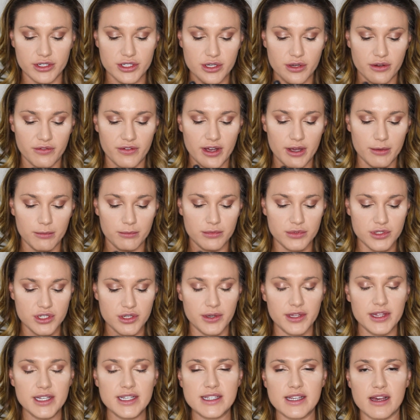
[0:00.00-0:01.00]
So if I'm
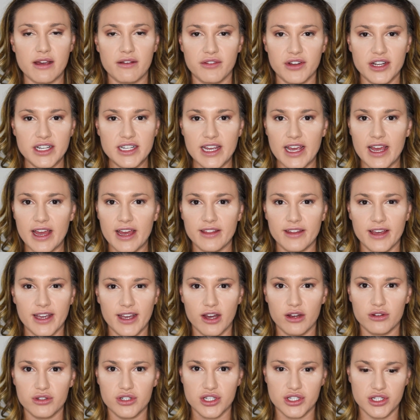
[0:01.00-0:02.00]
doing this every day,
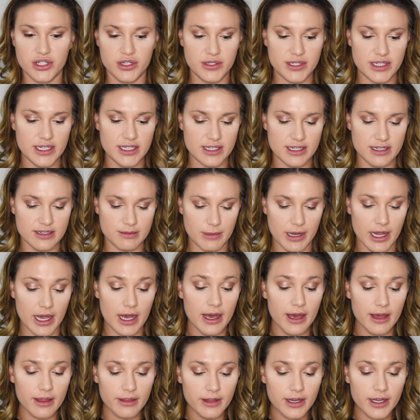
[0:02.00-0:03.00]
like I'll just use this as my
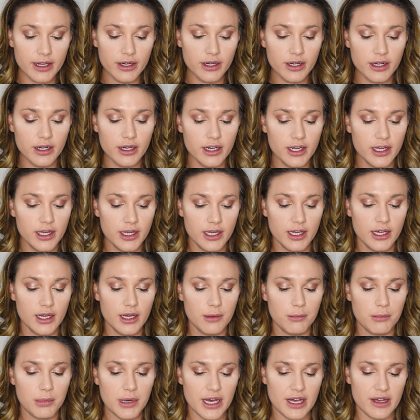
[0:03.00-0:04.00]
highlighter,
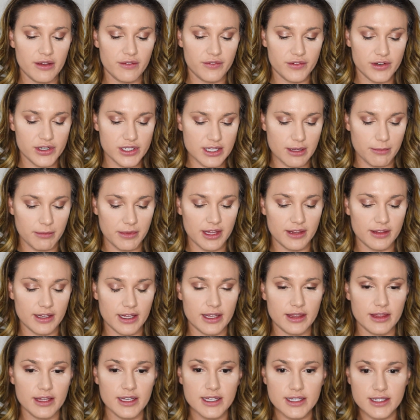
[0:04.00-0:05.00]
but for something
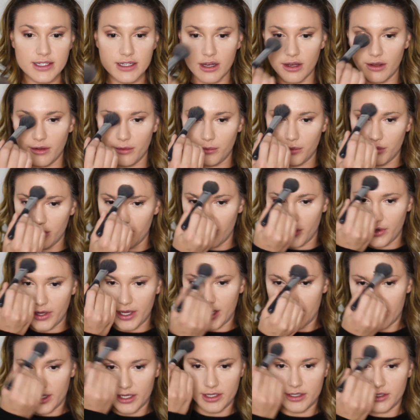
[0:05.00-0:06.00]
like this, I will go
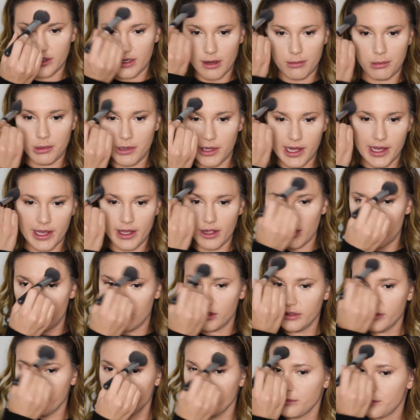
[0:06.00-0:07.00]
ahead and apply it
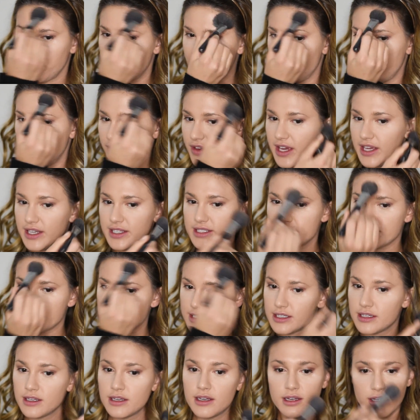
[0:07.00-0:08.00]
all over my
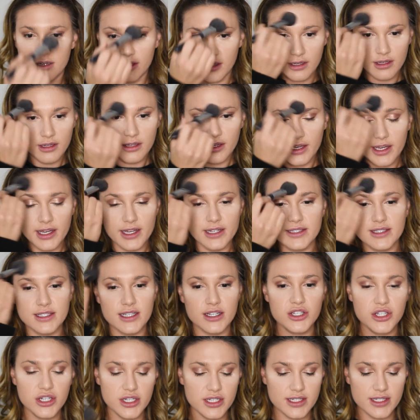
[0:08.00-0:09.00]
face. It's
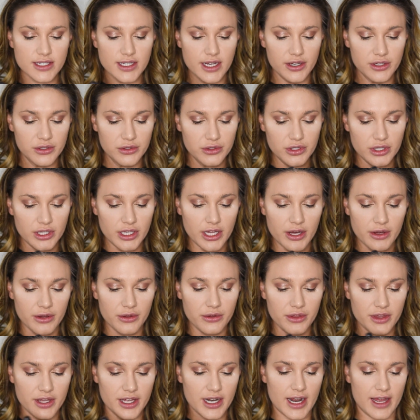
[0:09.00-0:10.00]
such a subtle
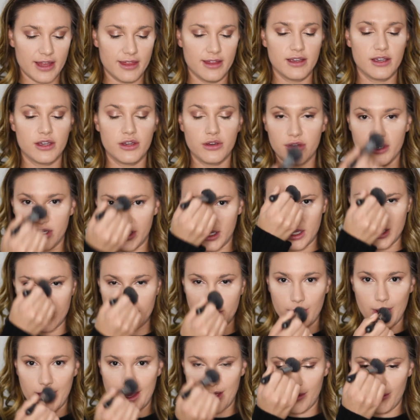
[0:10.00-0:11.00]
glow that I think you can get
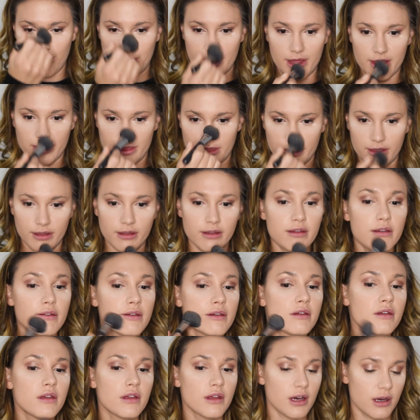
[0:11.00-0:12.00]
away with
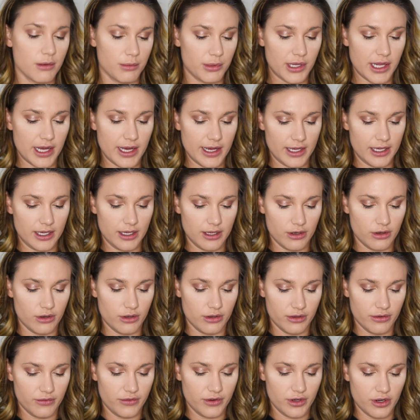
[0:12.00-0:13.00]
applying it
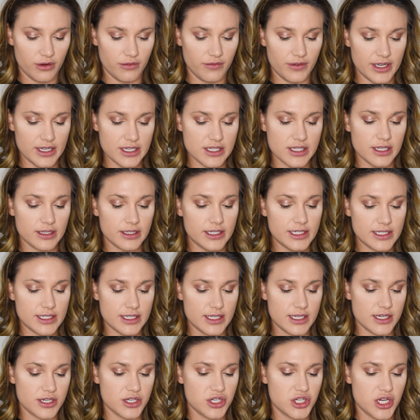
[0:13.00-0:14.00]
all over your face, at least
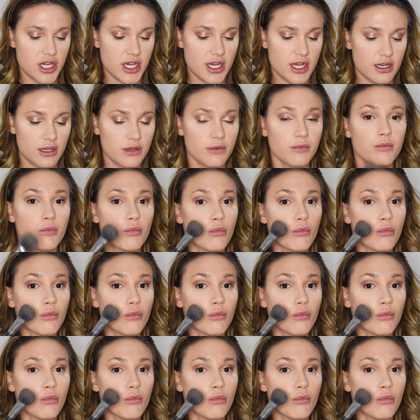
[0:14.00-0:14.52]
this shade.